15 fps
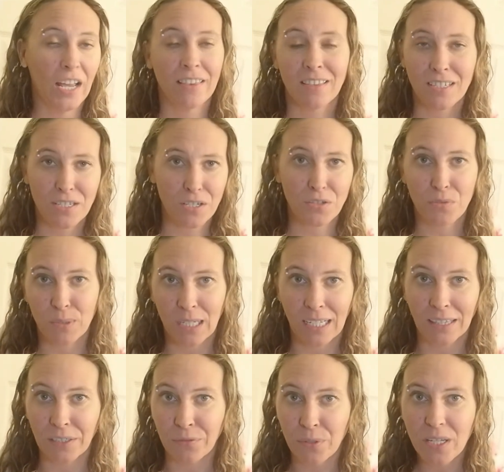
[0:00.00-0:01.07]
and this is what I
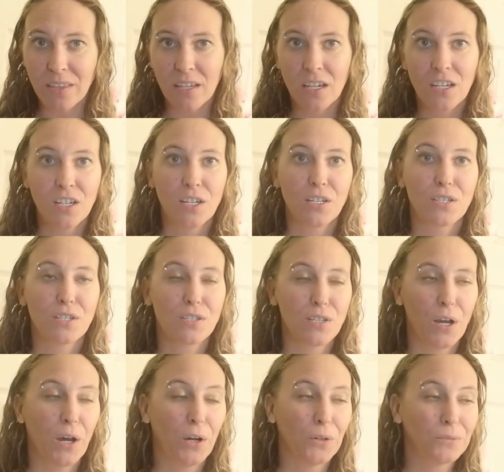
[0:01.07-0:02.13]
live with.
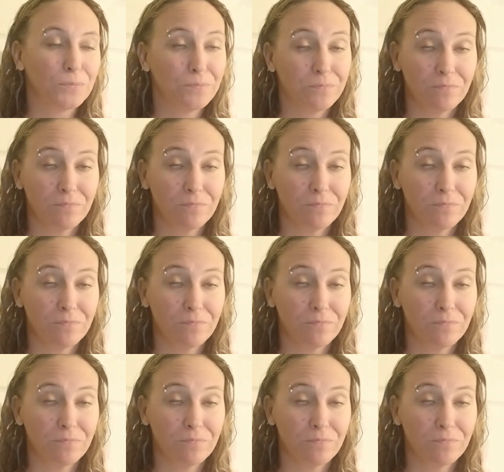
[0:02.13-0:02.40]
So